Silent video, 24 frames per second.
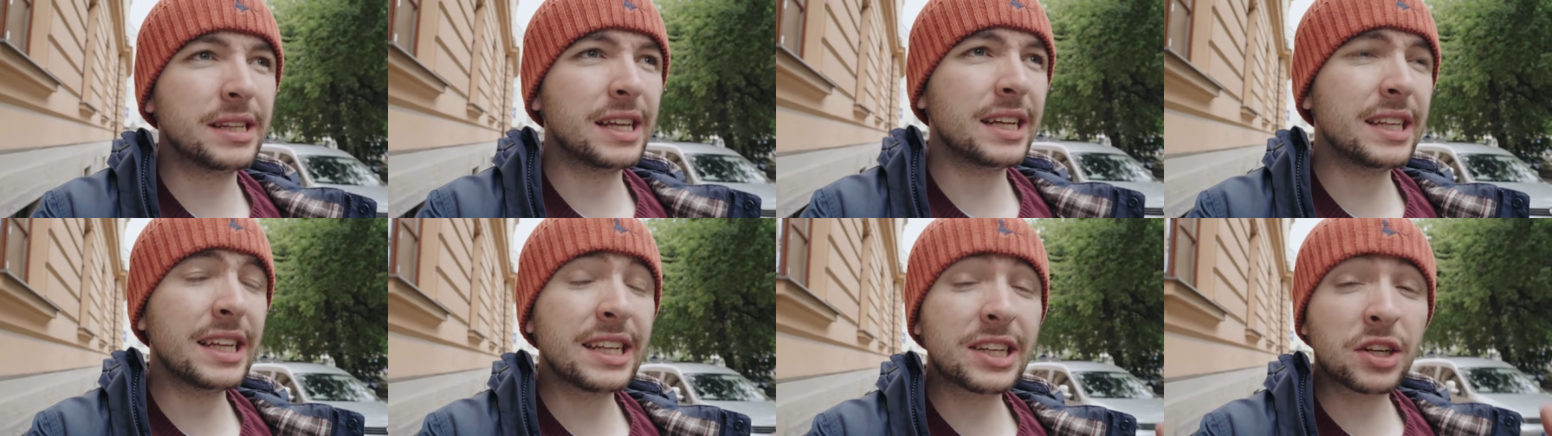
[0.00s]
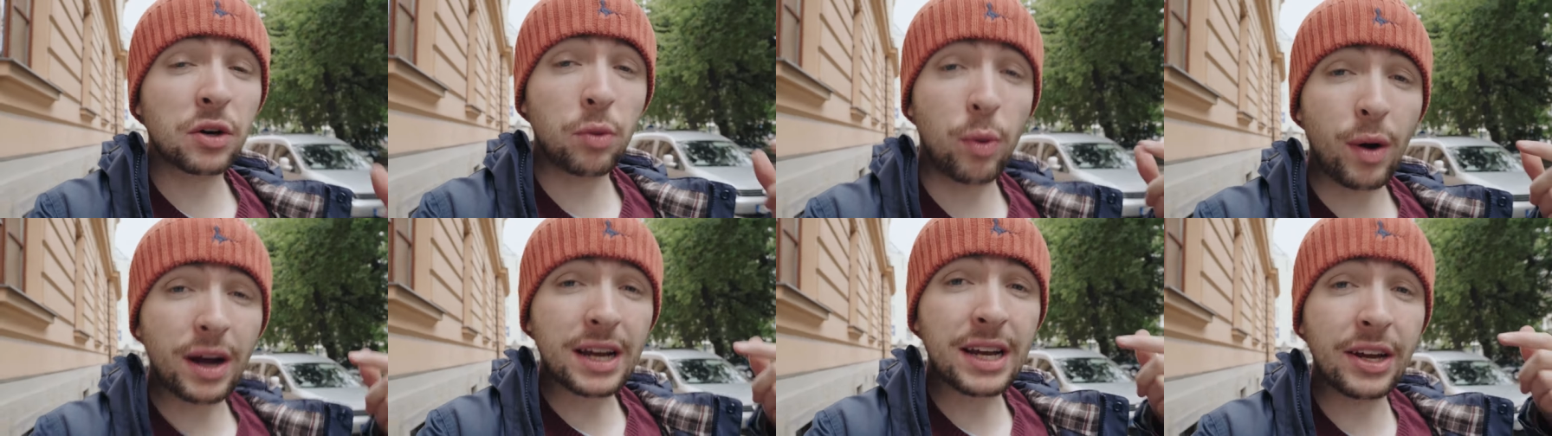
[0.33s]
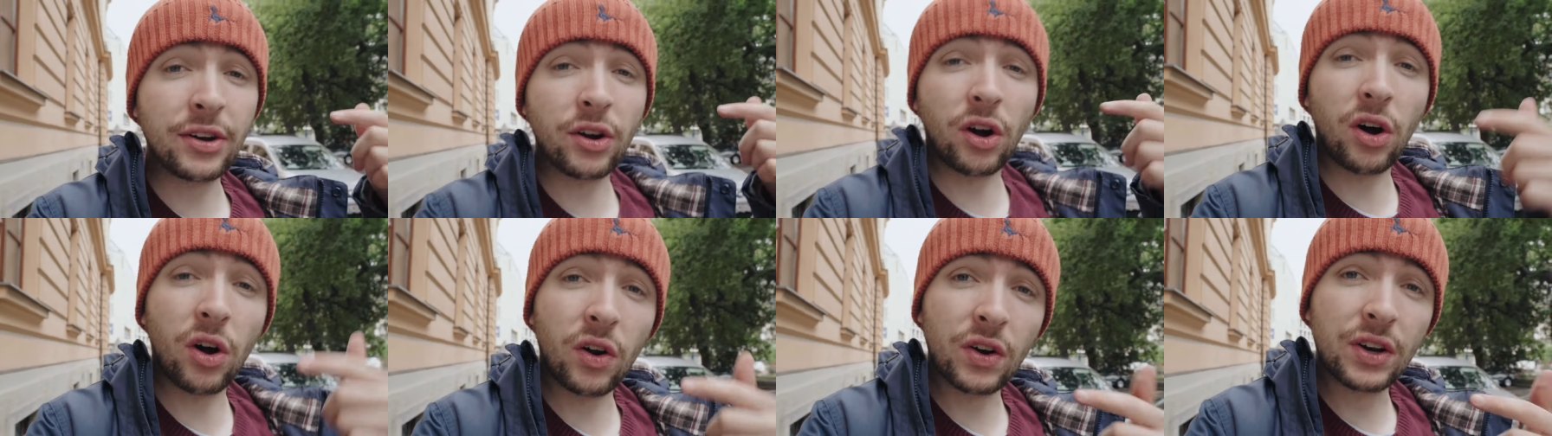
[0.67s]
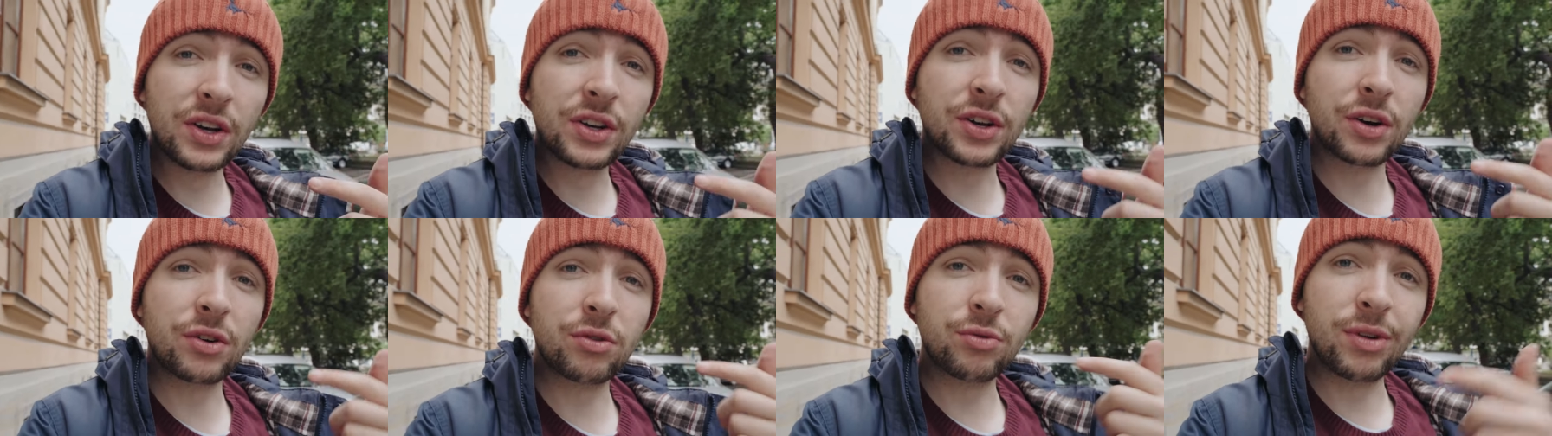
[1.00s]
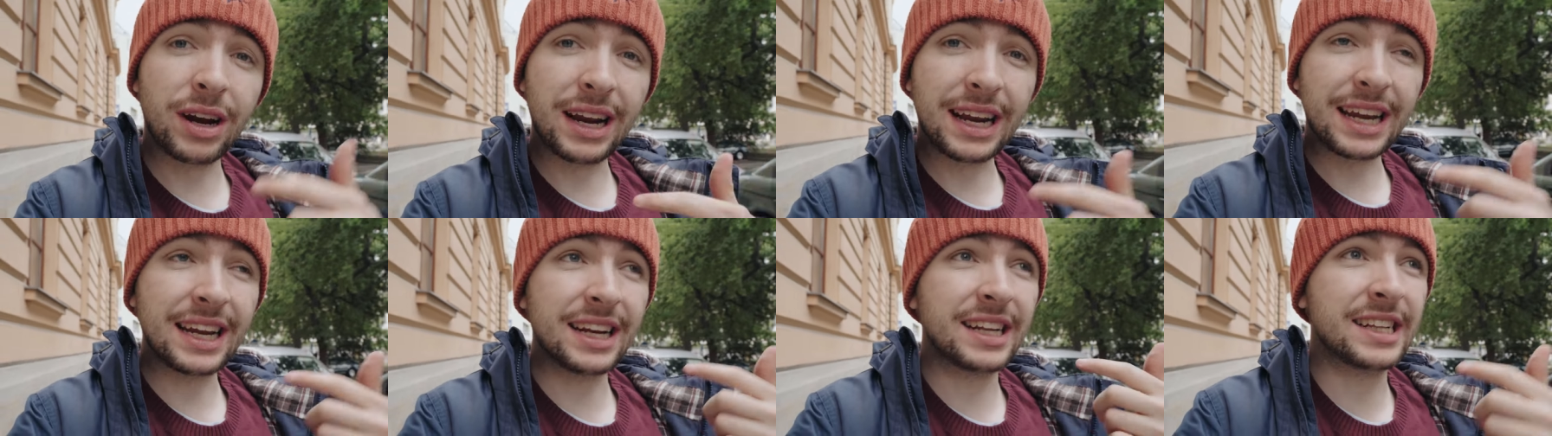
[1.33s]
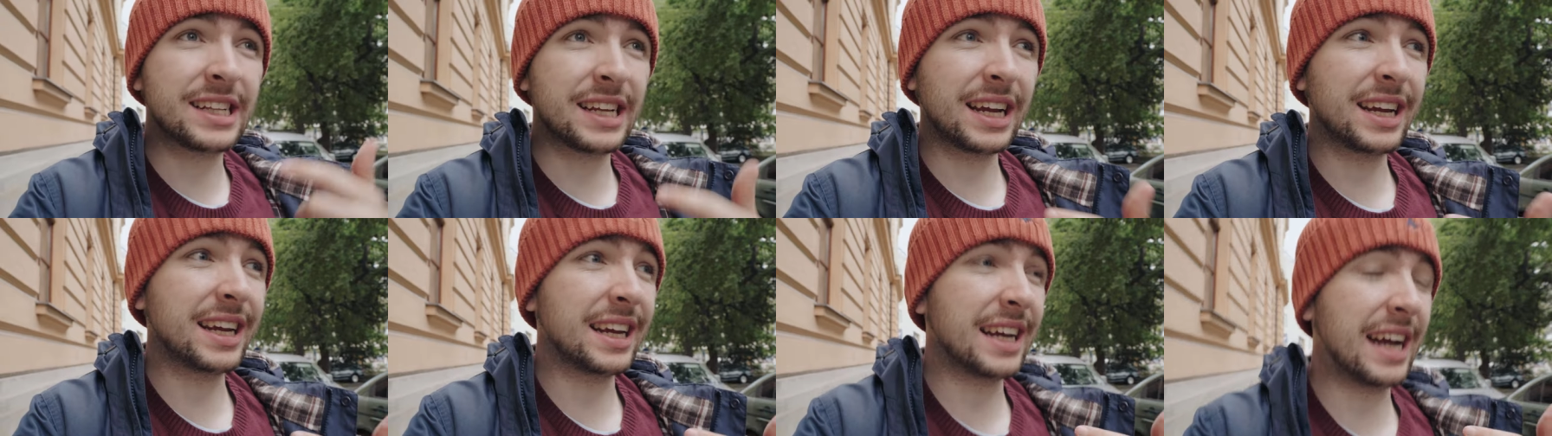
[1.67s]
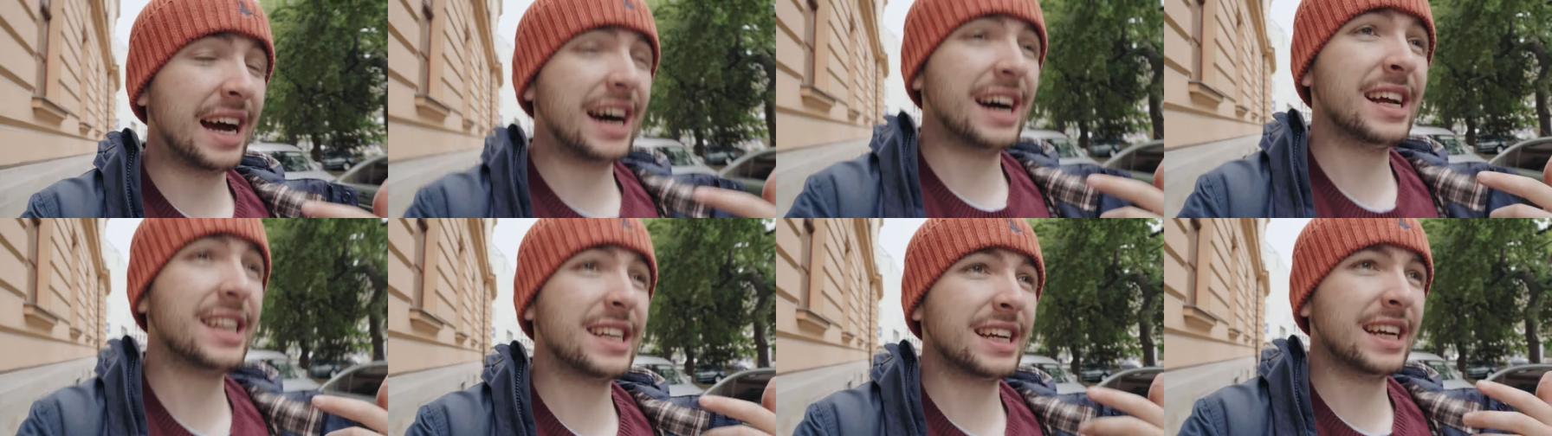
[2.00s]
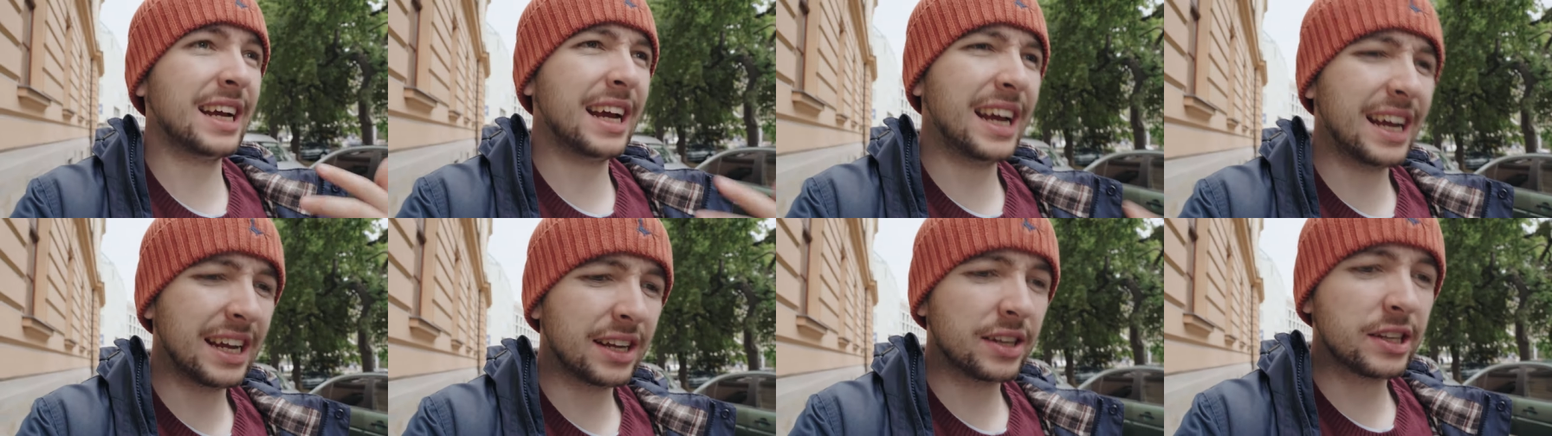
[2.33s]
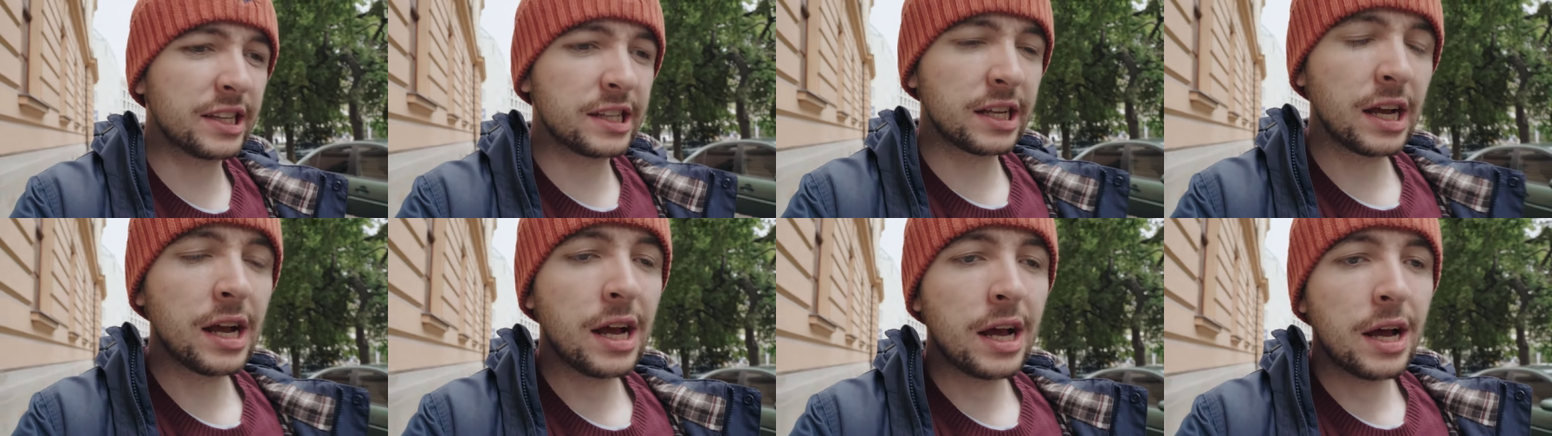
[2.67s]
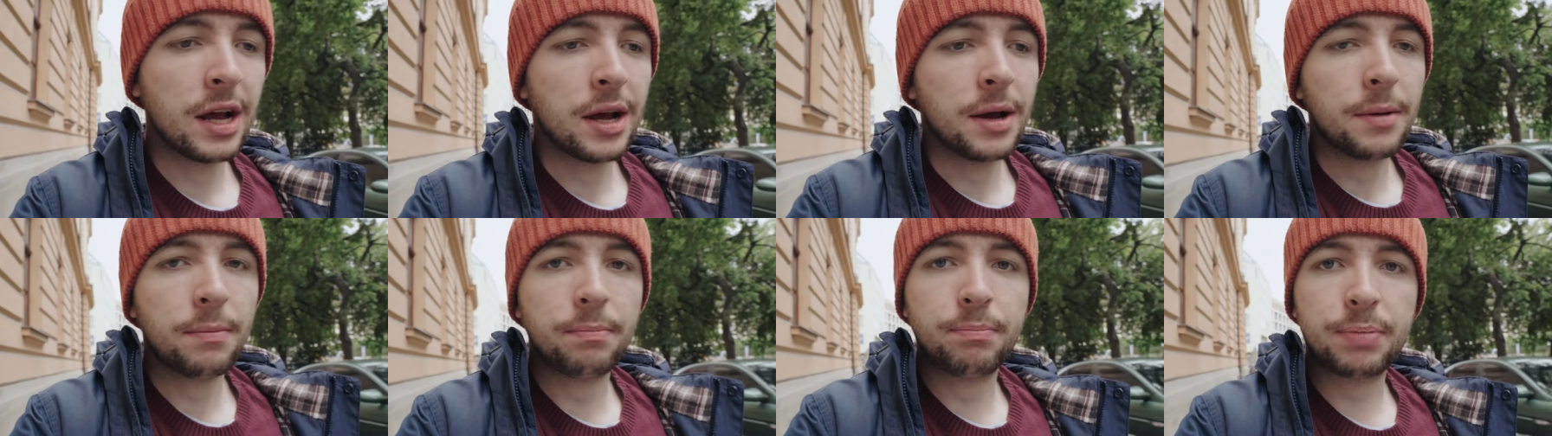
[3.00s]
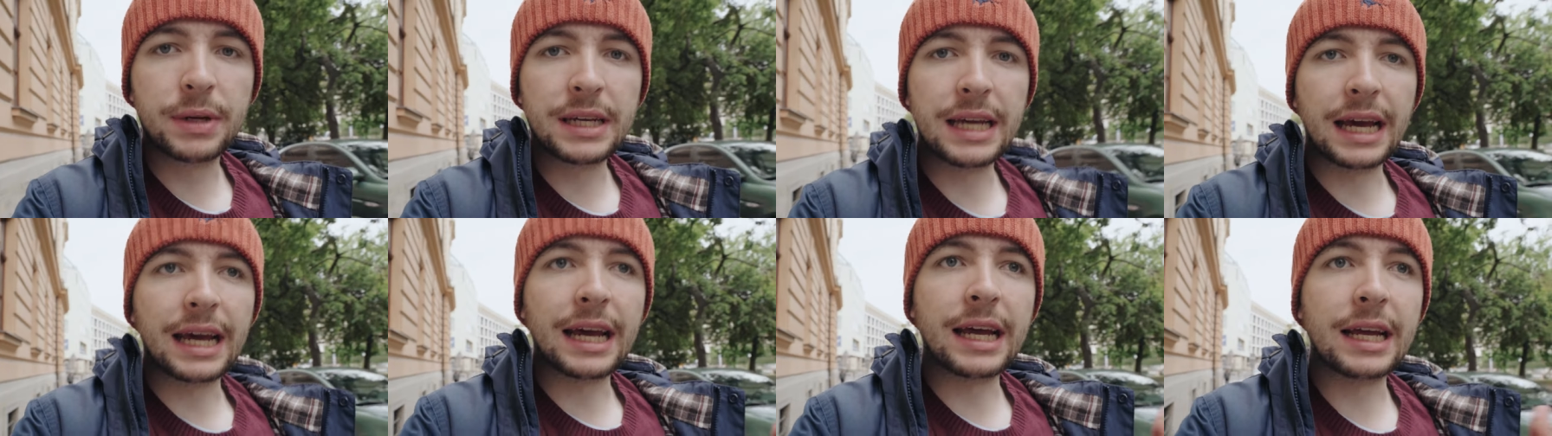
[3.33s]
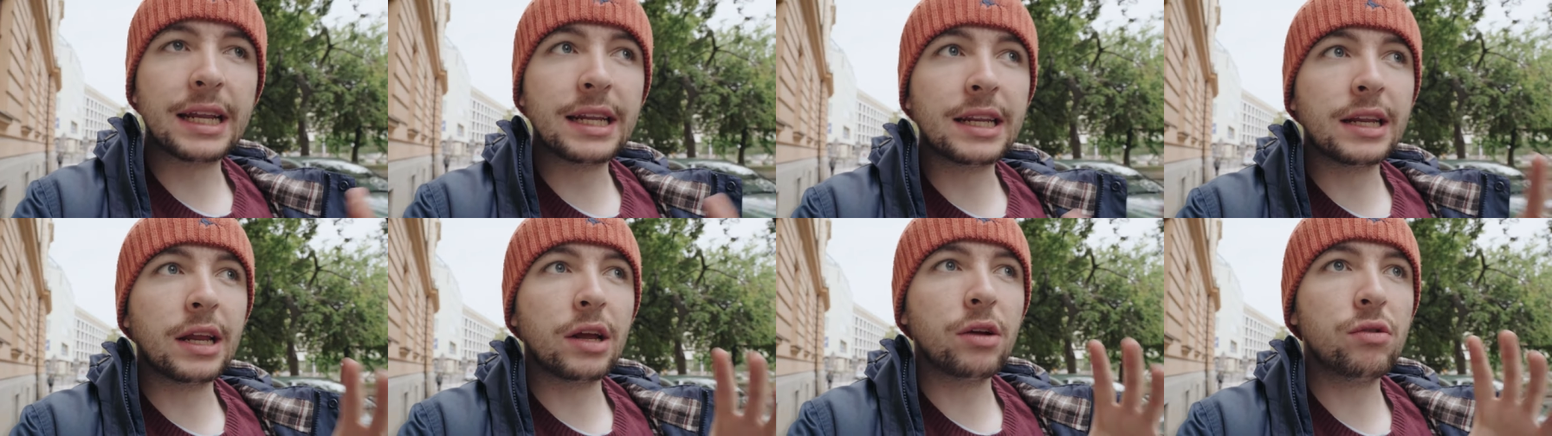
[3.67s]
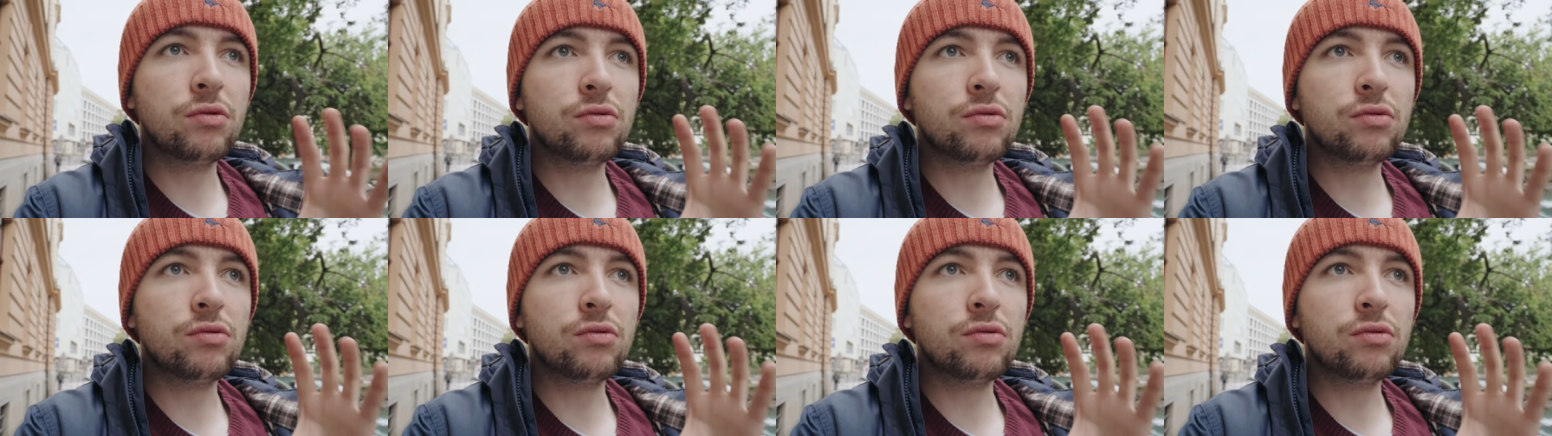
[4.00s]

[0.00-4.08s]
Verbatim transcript: This is quite an underrated city as it is, being